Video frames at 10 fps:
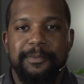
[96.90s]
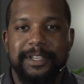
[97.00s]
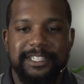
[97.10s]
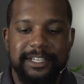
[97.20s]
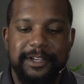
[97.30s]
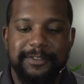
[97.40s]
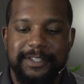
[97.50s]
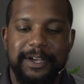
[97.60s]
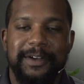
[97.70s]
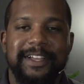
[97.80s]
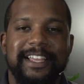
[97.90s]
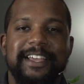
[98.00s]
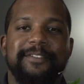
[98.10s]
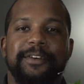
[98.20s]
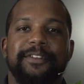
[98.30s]
myself. So
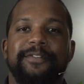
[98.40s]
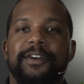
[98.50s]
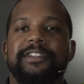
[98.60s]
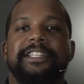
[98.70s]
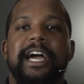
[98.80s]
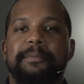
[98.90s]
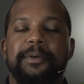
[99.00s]
for the first time,